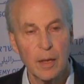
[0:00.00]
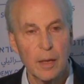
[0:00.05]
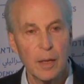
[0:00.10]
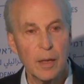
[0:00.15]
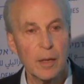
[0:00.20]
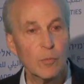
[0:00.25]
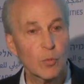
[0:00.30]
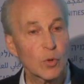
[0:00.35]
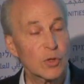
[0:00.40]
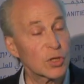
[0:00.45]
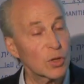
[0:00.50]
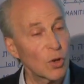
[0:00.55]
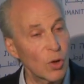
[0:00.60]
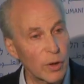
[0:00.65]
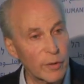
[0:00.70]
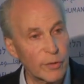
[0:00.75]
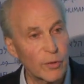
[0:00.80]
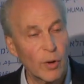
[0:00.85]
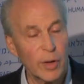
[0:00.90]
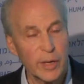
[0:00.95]
It was
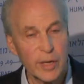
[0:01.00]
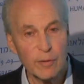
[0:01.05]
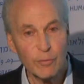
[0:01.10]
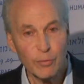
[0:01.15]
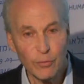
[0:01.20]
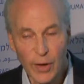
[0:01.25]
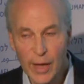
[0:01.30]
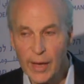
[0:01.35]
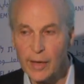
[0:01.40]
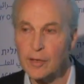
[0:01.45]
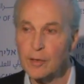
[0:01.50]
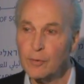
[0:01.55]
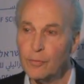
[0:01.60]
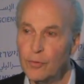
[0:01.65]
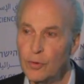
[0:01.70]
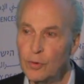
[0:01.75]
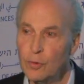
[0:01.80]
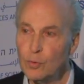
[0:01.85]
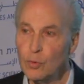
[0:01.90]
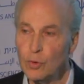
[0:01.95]
long thought, in fact, if
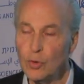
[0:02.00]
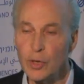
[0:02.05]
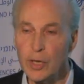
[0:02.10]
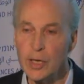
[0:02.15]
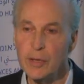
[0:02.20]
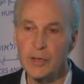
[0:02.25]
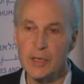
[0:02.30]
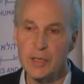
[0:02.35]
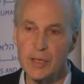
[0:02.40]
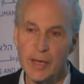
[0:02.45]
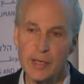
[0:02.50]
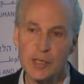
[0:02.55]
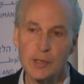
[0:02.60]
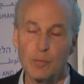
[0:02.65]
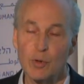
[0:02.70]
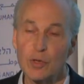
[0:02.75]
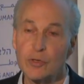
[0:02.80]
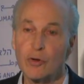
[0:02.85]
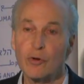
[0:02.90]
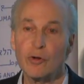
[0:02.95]
you look in the
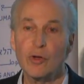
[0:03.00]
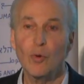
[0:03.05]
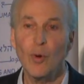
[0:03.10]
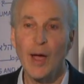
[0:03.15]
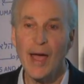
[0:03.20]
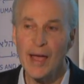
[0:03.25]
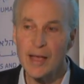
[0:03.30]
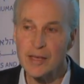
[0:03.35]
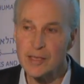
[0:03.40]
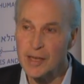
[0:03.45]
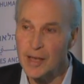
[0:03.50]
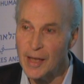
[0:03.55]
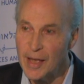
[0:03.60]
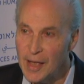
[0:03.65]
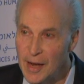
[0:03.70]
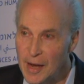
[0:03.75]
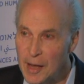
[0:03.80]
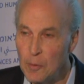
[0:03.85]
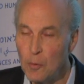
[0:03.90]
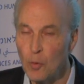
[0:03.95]
textbooks or you ask
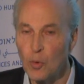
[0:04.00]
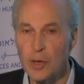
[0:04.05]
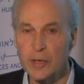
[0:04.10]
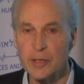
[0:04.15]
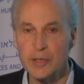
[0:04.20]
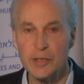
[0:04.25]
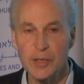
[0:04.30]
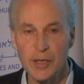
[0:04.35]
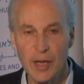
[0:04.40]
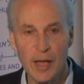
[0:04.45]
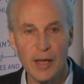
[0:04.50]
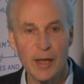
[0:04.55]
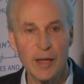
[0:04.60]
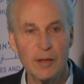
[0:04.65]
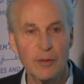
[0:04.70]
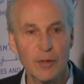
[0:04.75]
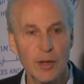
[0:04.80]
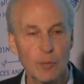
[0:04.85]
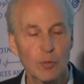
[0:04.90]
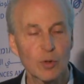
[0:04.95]
anyone today,
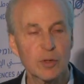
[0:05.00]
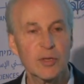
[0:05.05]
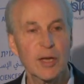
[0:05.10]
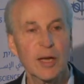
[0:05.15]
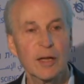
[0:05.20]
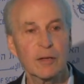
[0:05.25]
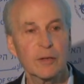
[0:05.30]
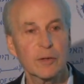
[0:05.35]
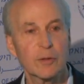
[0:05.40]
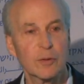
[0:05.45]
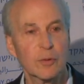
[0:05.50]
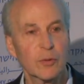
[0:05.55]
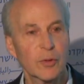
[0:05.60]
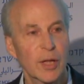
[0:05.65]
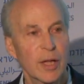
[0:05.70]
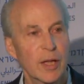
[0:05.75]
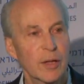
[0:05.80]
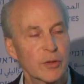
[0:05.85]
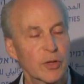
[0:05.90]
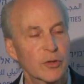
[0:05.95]
they will tell you
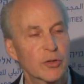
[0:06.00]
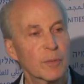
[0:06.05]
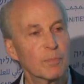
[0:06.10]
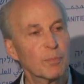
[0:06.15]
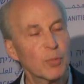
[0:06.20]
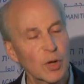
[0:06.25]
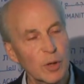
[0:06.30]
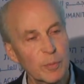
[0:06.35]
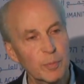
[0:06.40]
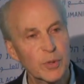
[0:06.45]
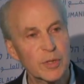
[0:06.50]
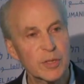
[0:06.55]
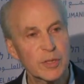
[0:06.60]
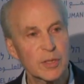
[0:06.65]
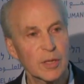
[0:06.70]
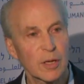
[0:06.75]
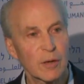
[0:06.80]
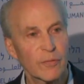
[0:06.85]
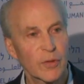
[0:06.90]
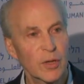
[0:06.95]
that the purpose
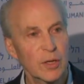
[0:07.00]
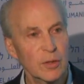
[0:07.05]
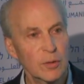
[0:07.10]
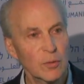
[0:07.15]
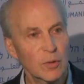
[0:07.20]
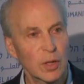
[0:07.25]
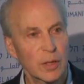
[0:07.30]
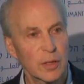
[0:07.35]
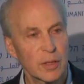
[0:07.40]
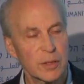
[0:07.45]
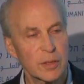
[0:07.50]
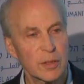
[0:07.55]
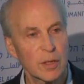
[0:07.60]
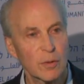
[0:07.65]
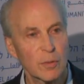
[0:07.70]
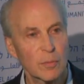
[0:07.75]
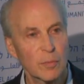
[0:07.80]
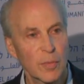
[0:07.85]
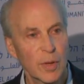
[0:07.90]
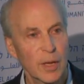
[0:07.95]
of the
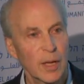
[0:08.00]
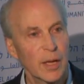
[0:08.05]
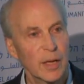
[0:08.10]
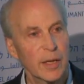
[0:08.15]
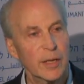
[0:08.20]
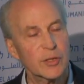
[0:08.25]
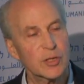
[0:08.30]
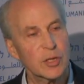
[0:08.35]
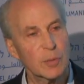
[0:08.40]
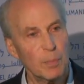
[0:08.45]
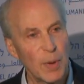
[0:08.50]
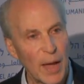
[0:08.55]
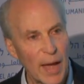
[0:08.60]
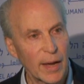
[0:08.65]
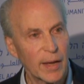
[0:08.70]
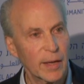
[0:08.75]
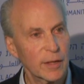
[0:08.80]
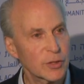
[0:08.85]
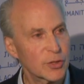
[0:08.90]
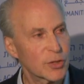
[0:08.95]
nucleosome is to
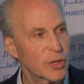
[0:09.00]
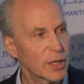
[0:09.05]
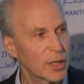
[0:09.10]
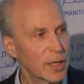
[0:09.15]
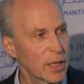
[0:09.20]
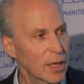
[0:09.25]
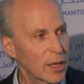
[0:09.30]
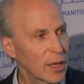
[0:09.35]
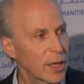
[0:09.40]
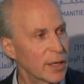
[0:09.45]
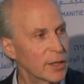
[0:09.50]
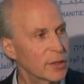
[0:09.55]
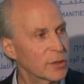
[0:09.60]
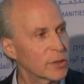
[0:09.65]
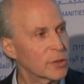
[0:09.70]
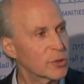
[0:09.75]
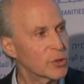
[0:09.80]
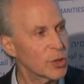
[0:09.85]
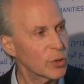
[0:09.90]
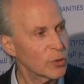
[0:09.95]
package the
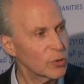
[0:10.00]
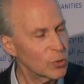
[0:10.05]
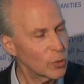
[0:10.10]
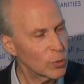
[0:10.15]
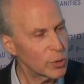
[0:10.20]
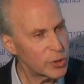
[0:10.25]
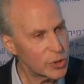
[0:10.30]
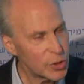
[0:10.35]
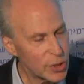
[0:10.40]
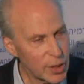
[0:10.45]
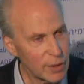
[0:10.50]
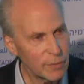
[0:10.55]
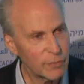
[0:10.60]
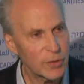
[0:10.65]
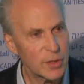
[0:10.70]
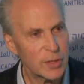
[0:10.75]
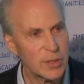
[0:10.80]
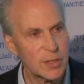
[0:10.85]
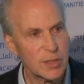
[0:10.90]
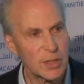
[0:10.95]
DNA to achieve
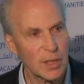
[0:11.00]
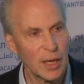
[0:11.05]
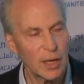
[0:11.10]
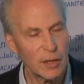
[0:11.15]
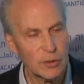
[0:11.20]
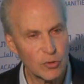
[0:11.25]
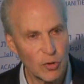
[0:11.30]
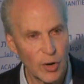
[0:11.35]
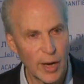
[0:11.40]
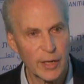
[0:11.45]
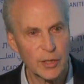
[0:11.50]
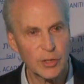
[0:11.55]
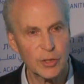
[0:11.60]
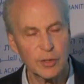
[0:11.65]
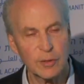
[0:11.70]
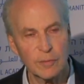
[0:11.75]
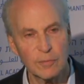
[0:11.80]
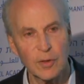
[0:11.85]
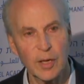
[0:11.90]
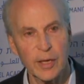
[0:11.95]
this contraction
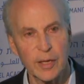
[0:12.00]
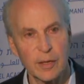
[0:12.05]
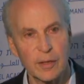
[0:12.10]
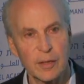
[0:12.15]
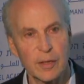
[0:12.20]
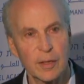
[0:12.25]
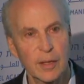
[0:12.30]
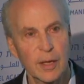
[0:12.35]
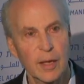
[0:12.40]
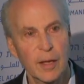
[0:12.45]
of length.